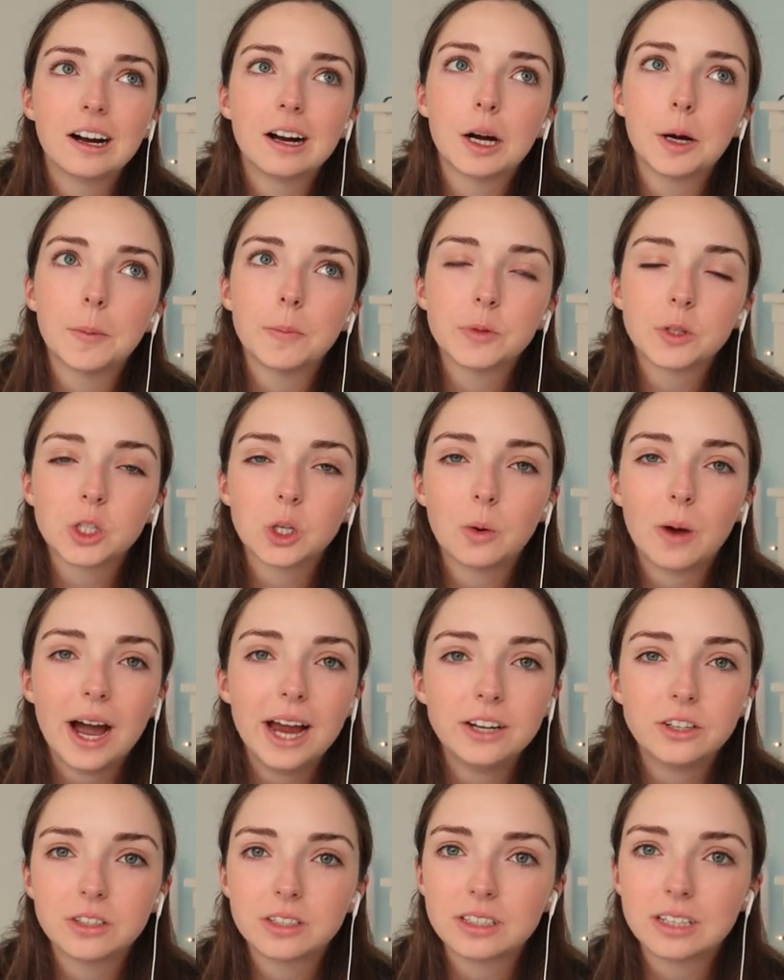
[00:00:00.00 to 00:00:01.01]
Um, so
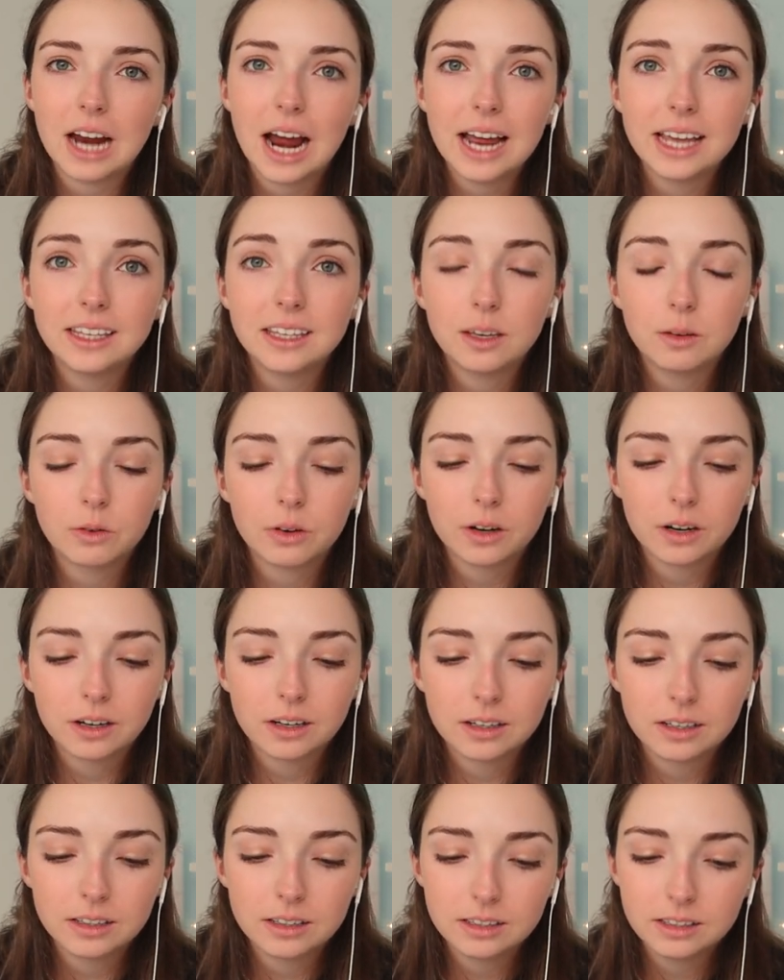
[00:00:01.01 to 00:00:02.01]
I just, I give
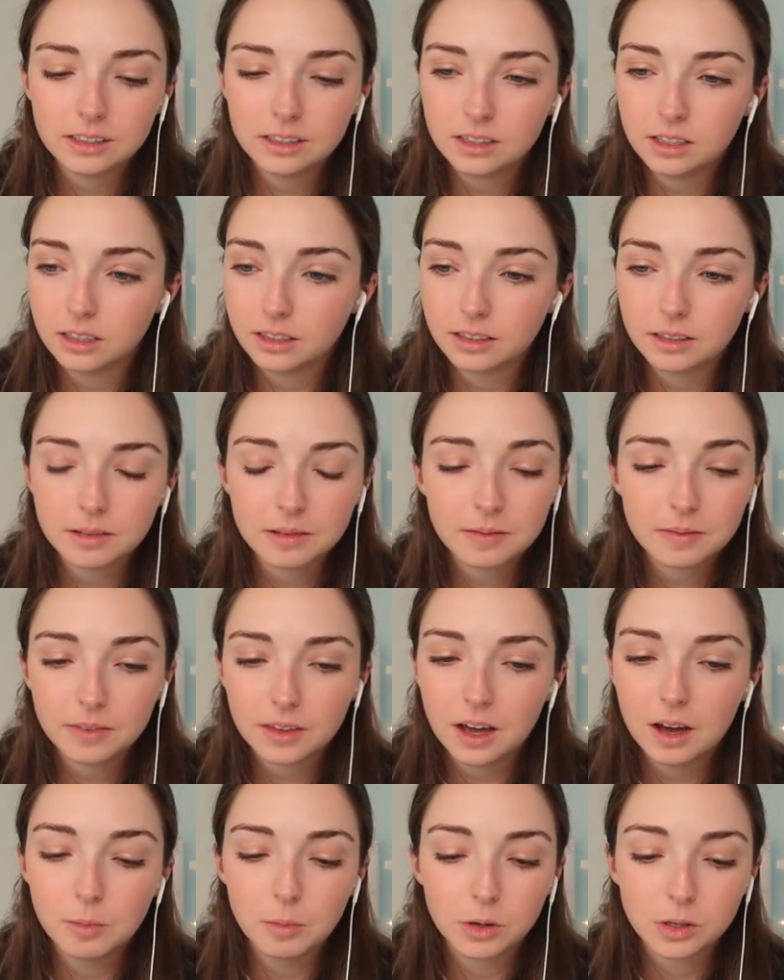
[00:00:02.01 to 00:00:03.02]
her the
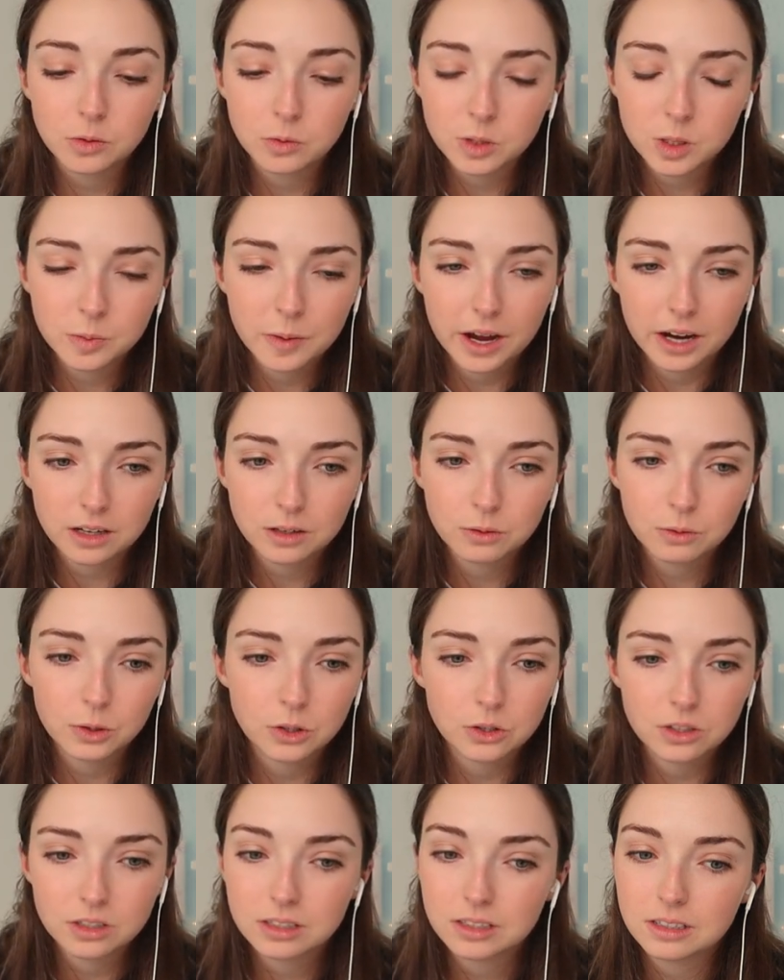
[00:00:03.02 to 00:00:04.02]
utmost respect
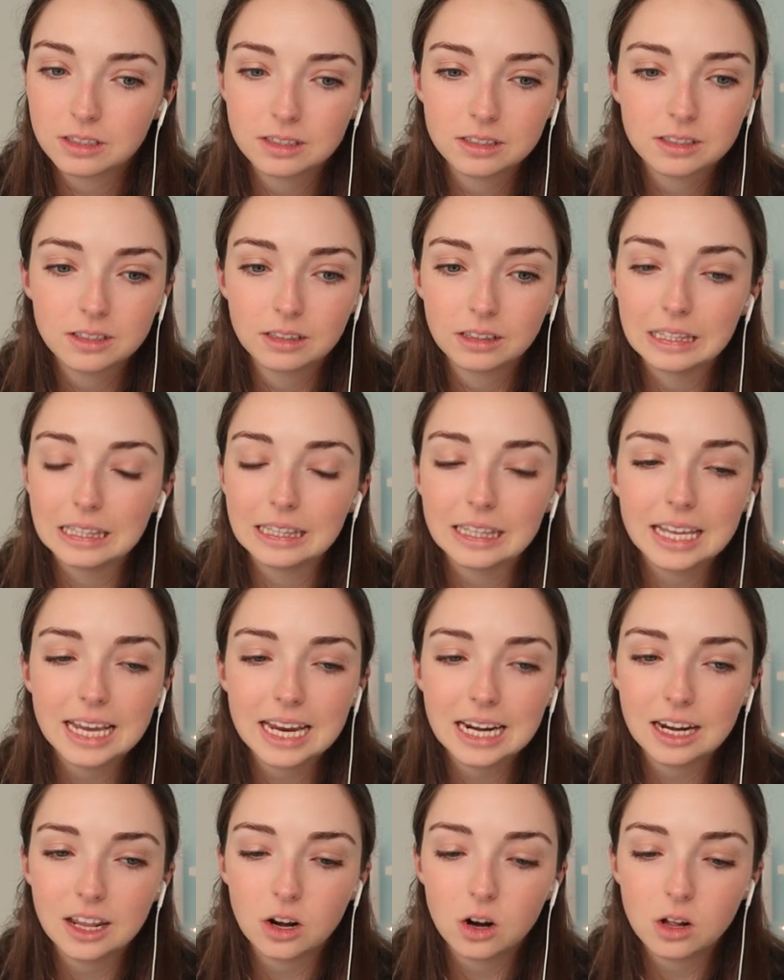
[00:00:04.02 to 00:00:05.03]
for just
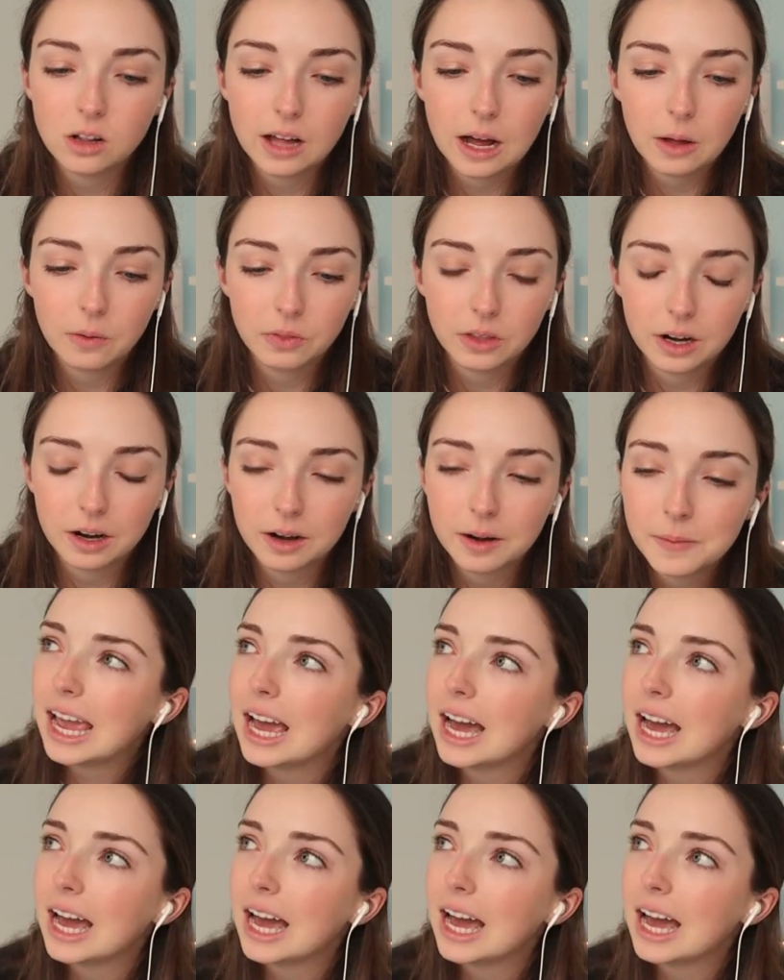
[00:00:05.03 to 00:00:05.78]
laying it all out there.